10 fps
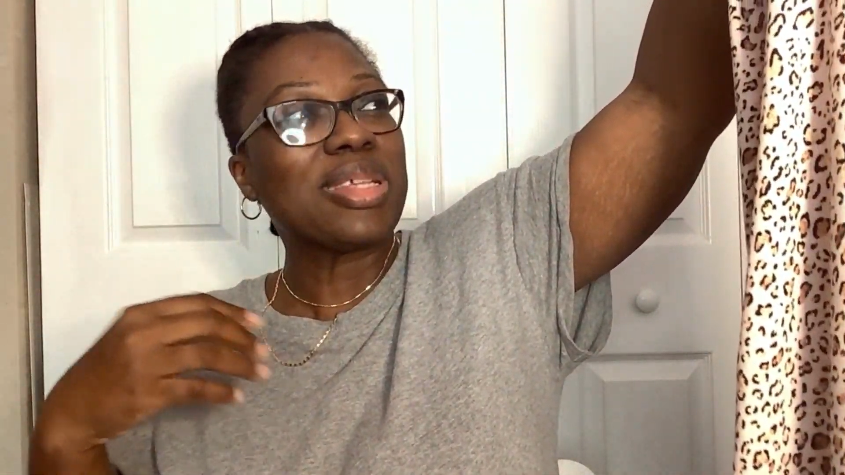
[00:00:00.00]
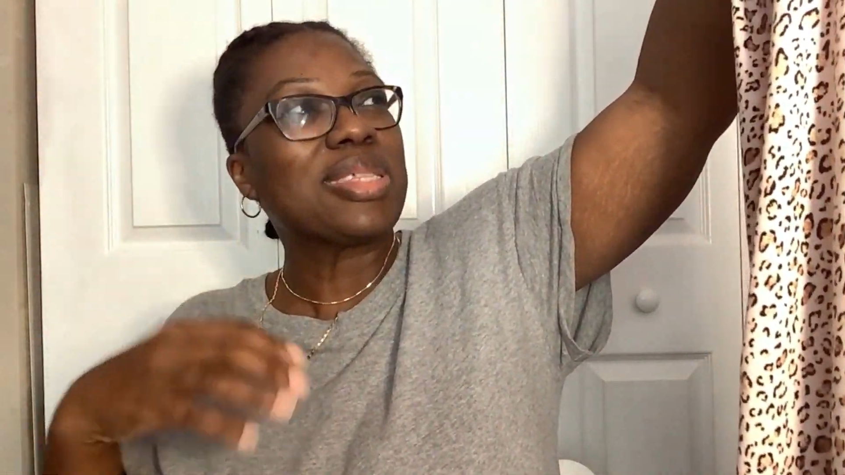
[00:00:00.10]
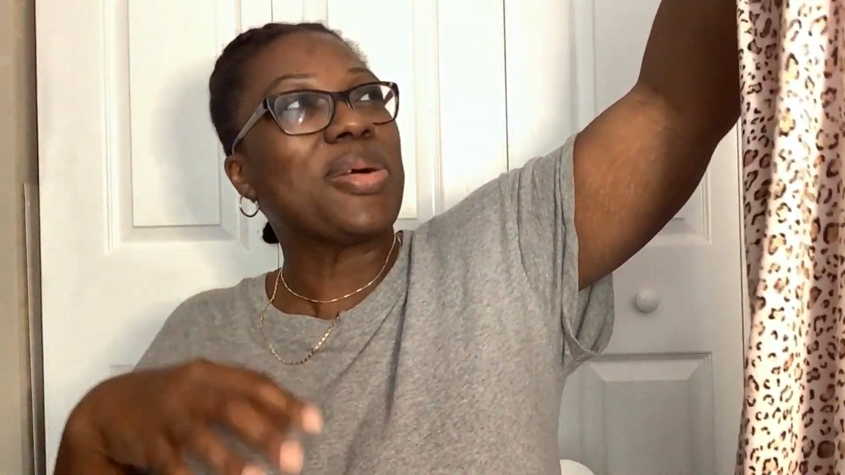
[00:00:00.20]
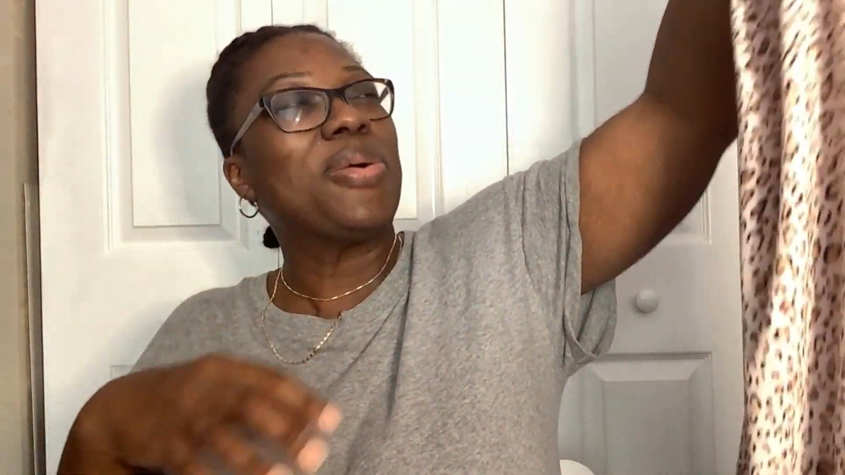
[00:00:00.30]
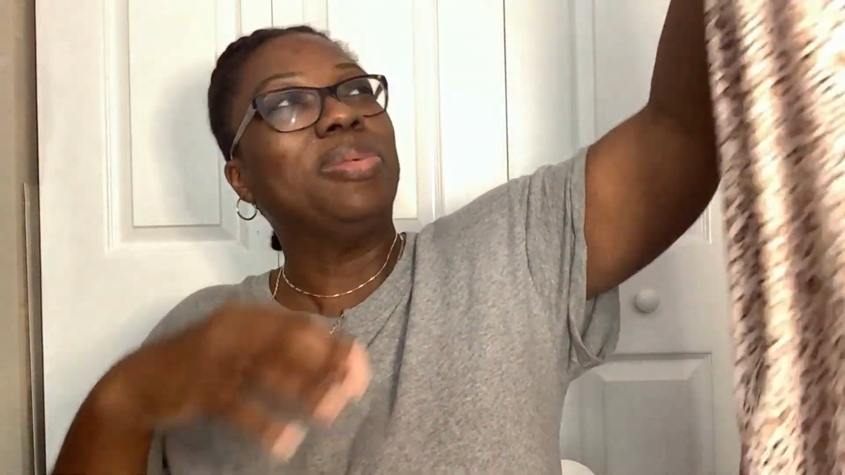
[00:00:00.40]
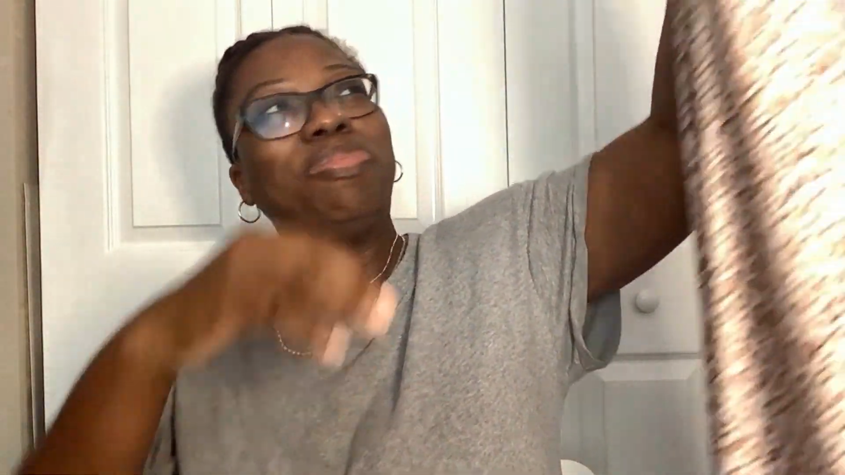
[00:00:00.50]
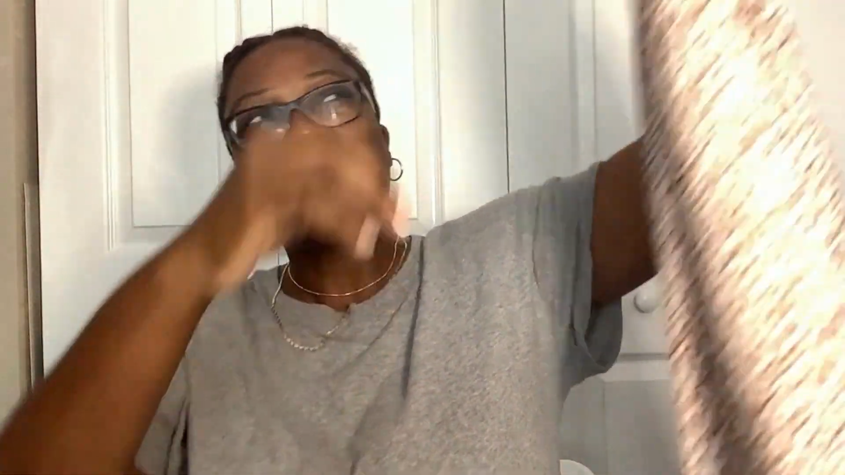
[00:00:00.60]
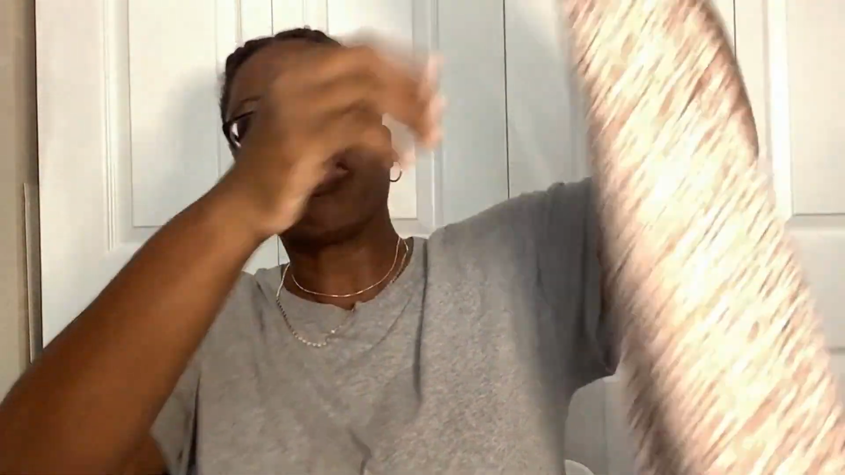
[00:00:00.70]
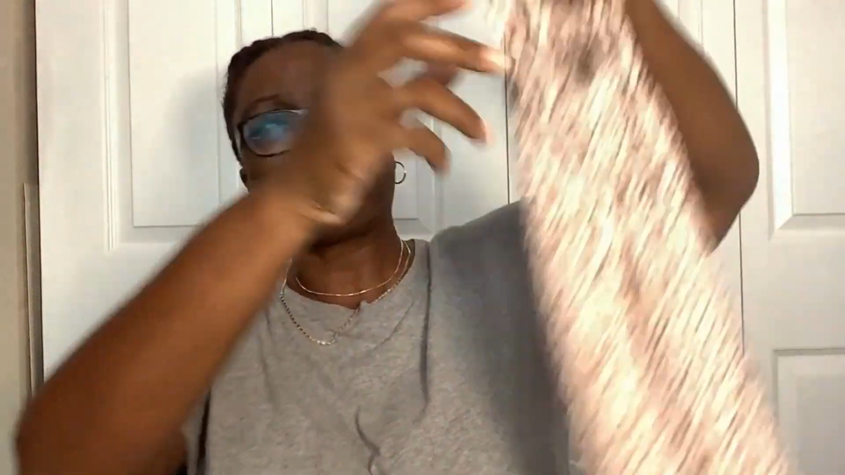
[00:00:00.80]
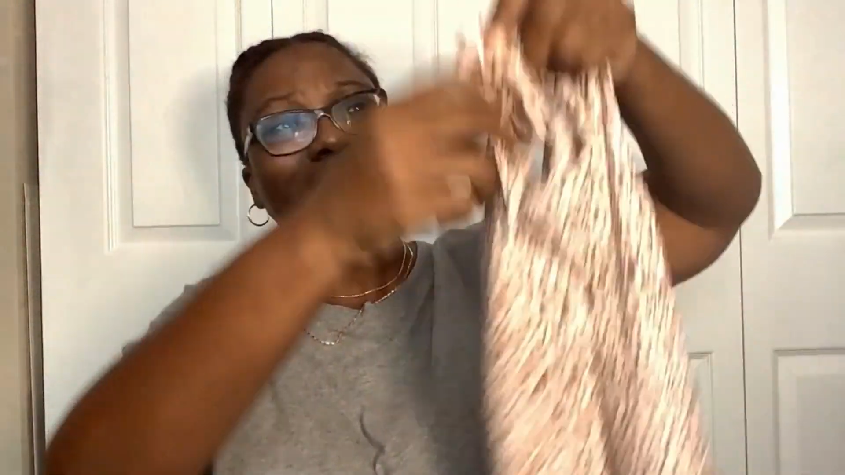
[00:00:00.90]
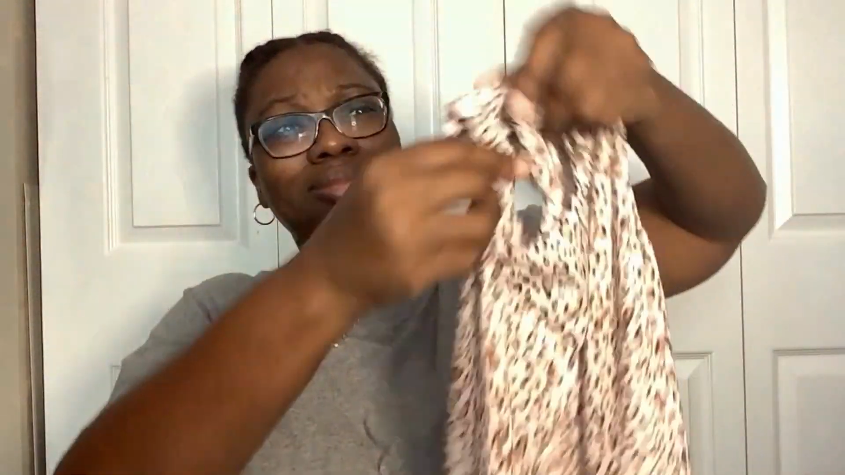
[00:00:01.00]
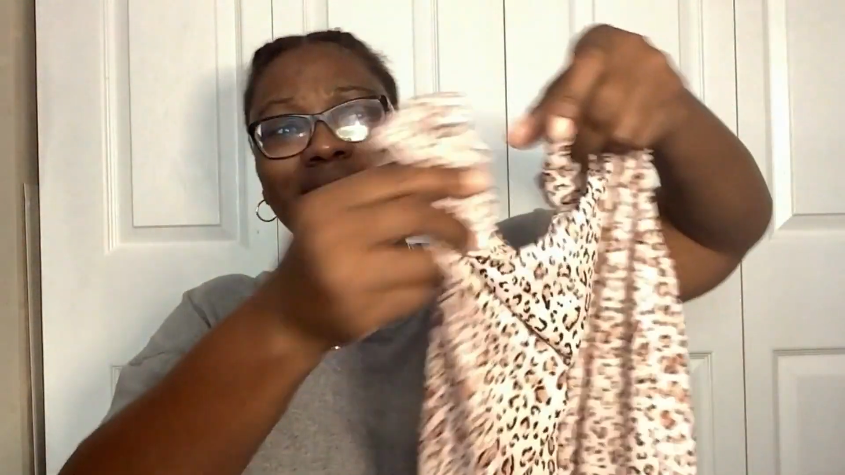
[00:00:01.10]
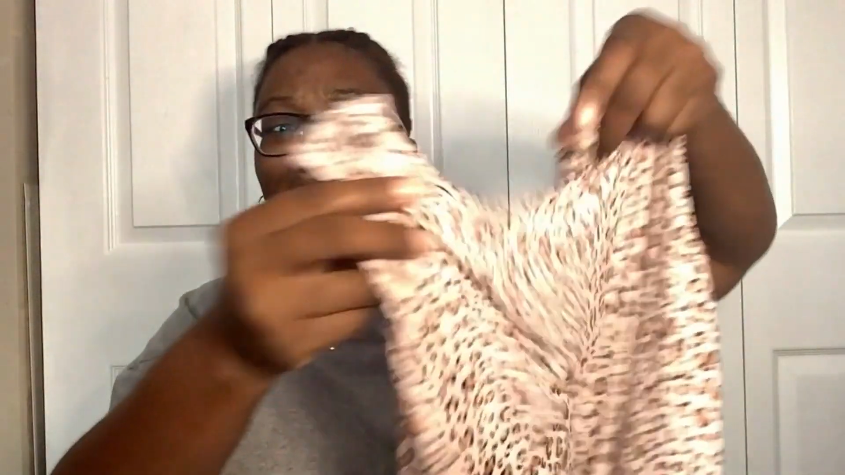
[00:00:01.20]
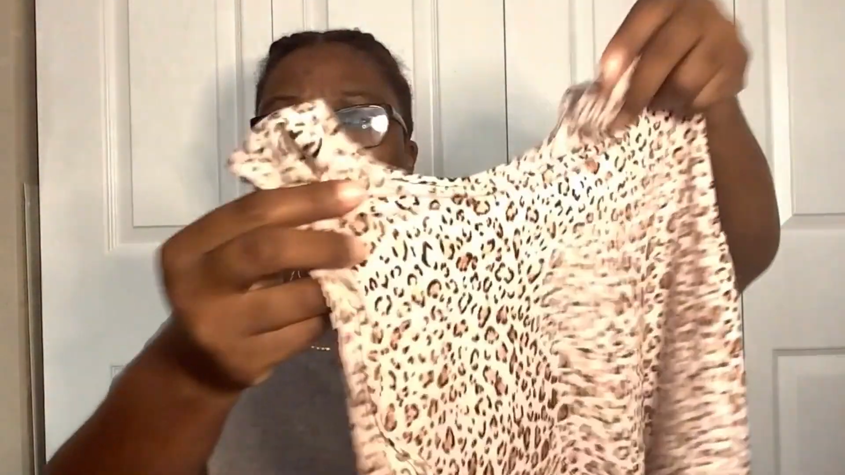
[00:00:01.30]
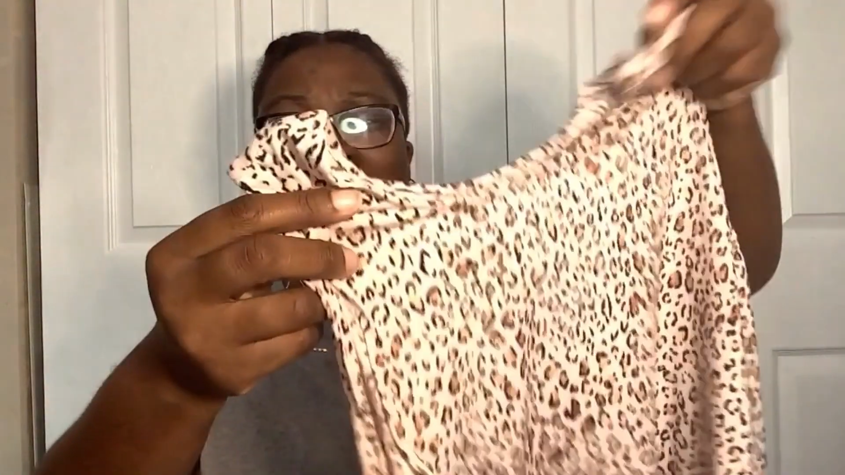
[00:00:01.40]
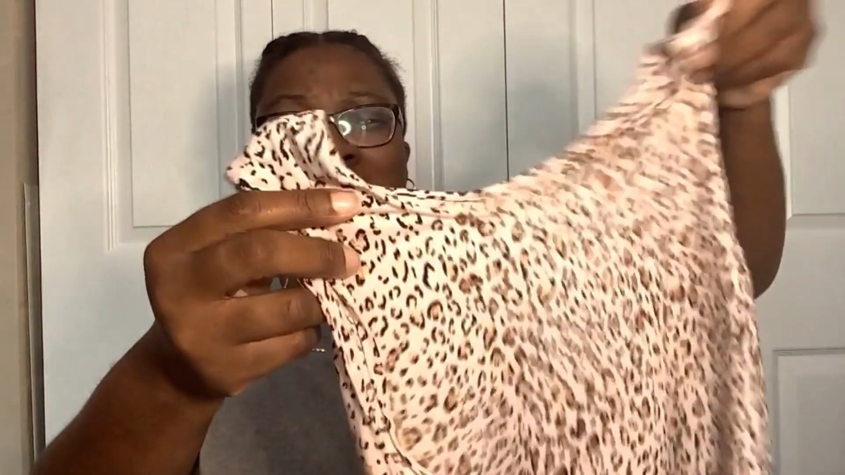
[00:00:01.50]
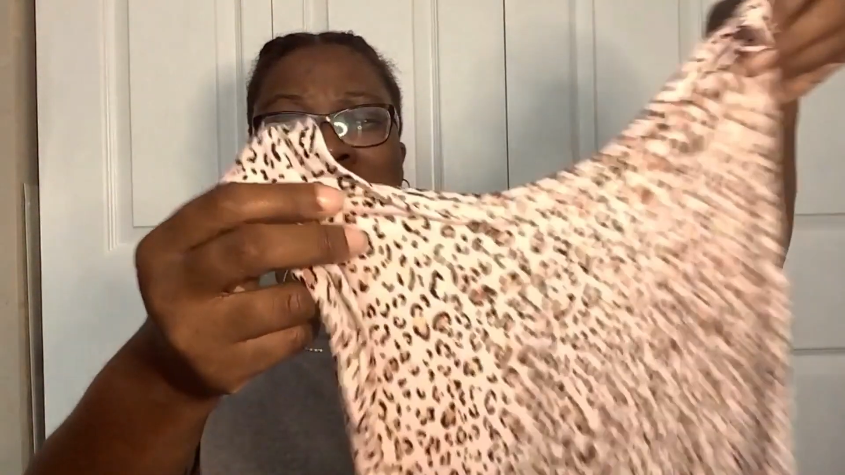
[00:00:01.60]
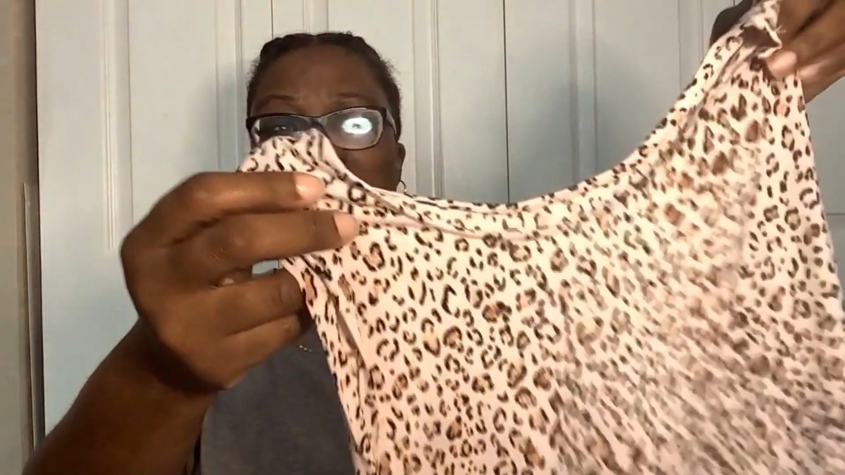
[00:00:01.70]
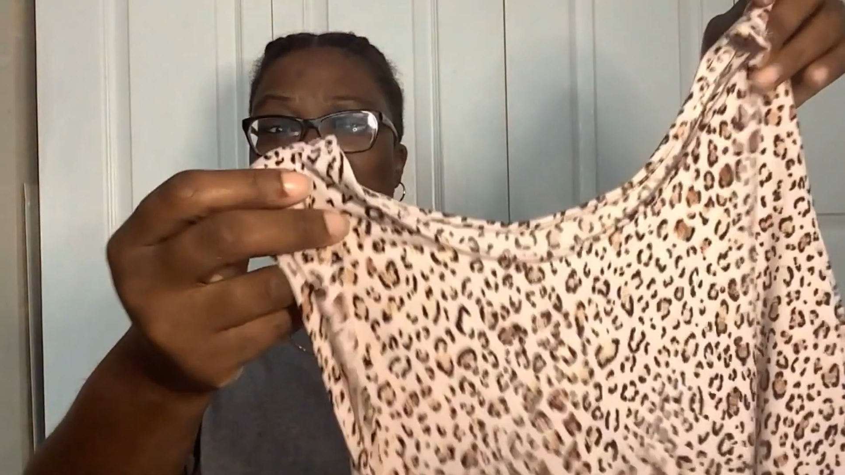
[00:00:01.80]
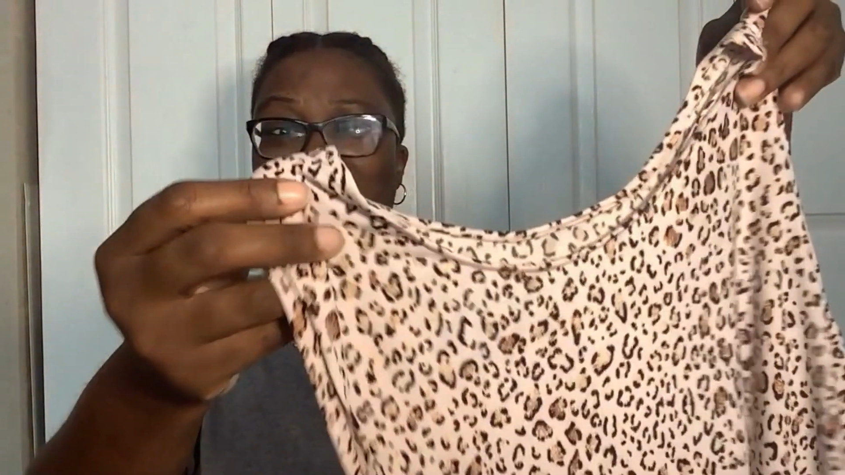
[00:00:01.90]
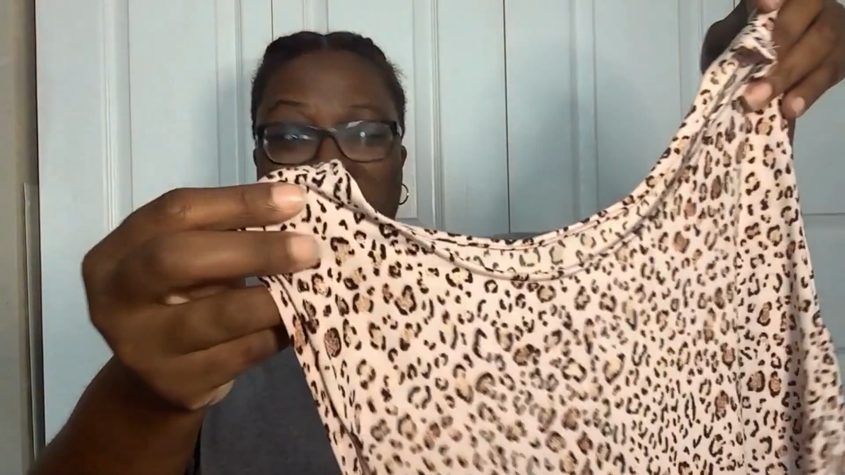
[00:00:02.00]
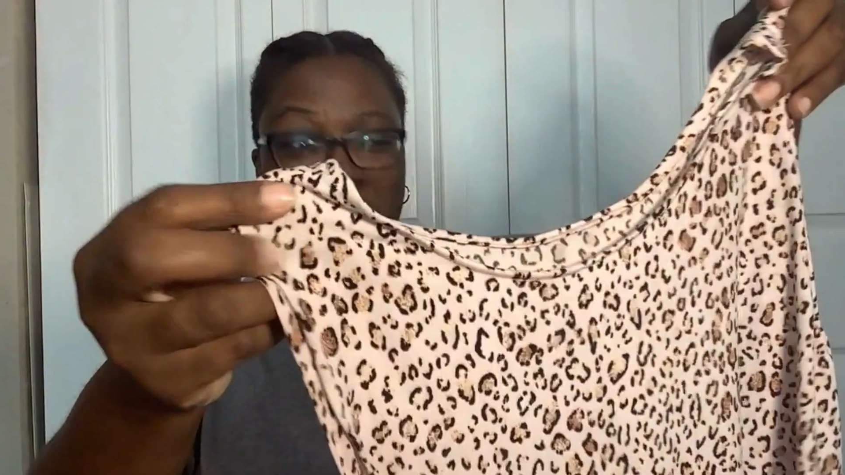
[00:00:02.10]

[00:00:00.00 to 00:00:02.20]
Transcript: So I can't wait for